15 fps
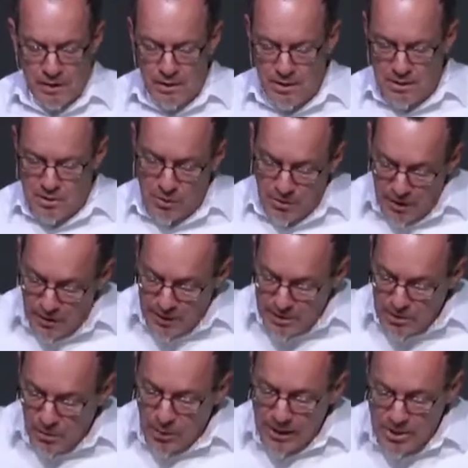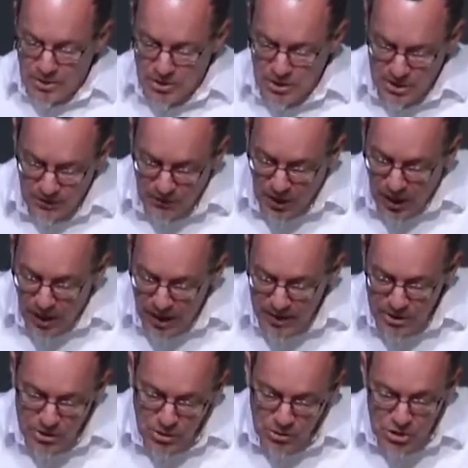So there is the righteousness of God
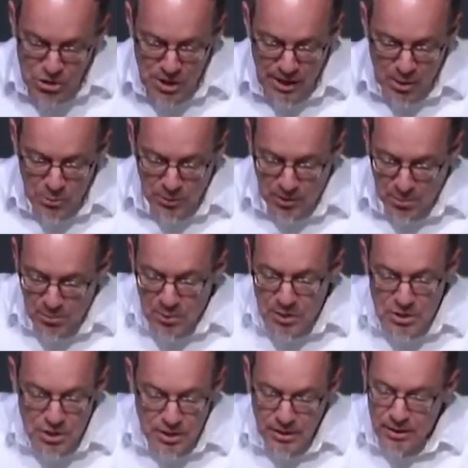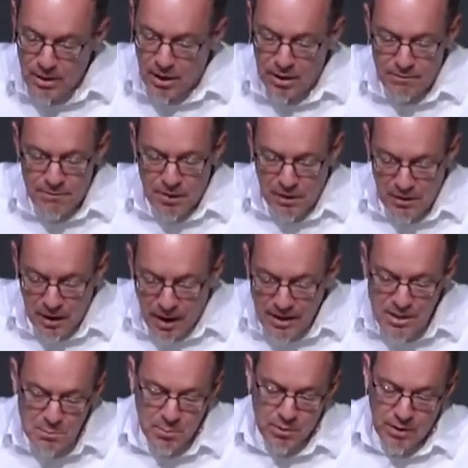associated with the preaching of the
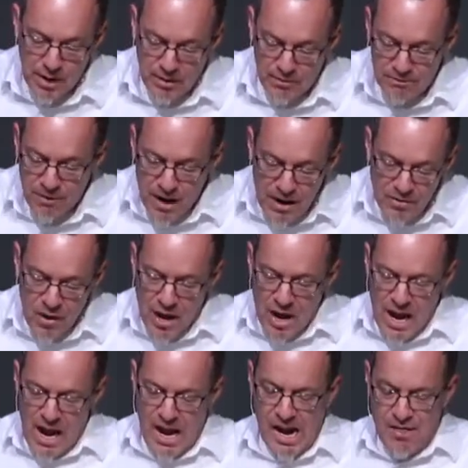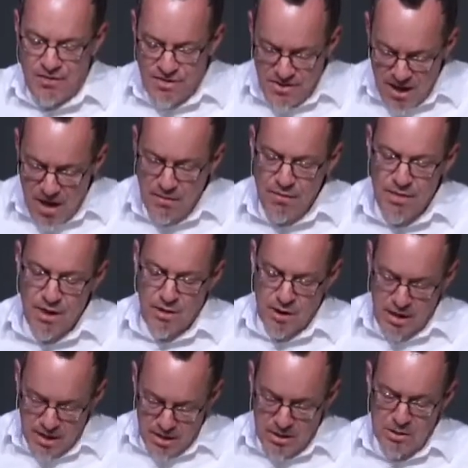gospel and faith, and then there
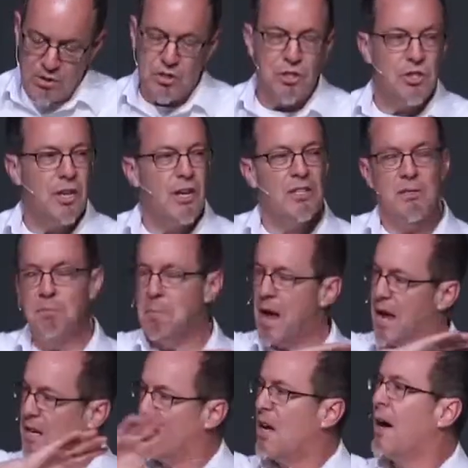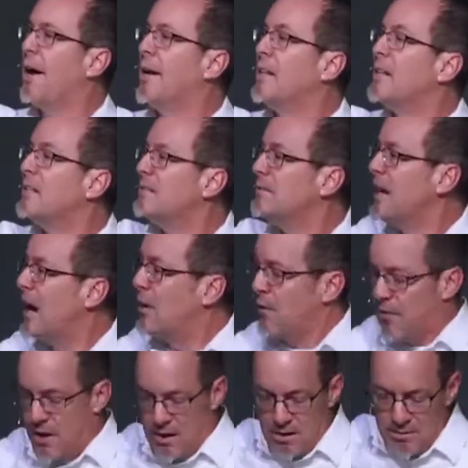is just mankind out
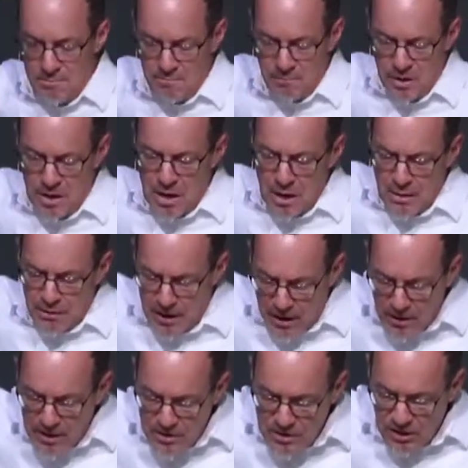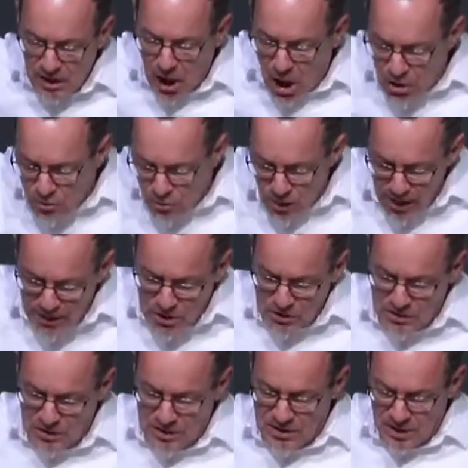there. There is the
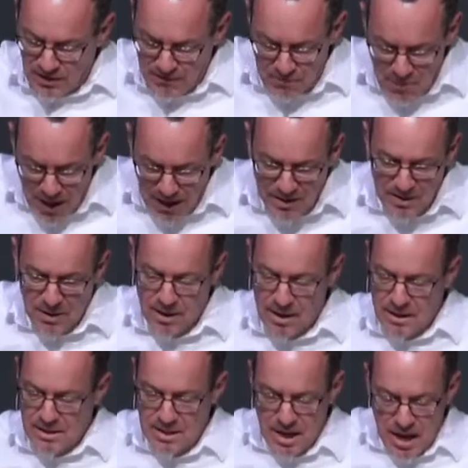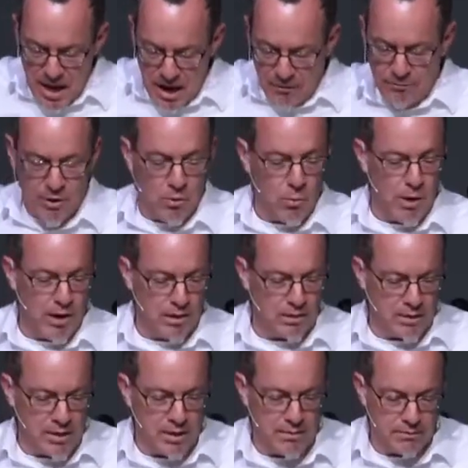unrighteousness of mankind everywhere.
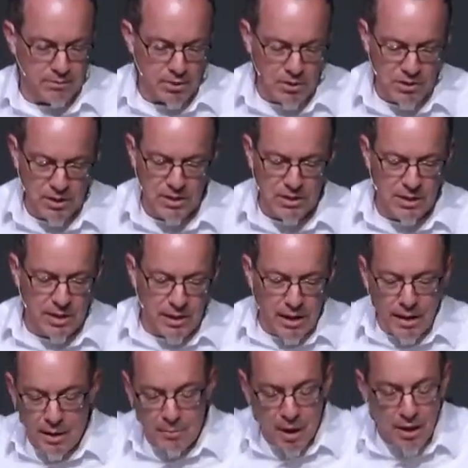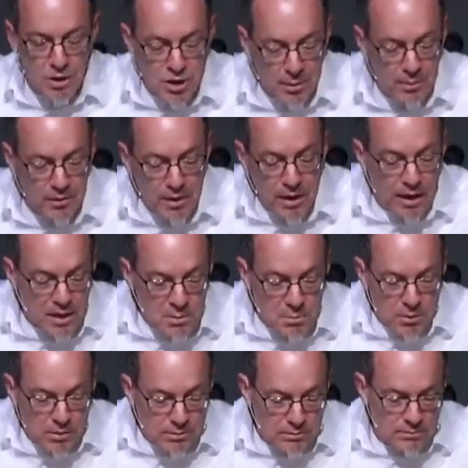Look at verse 16 again. I'm not ashamed of the
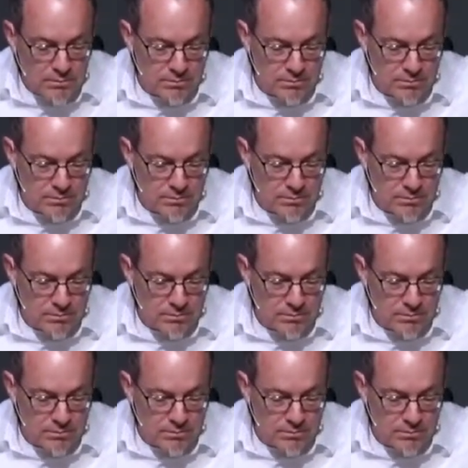gospel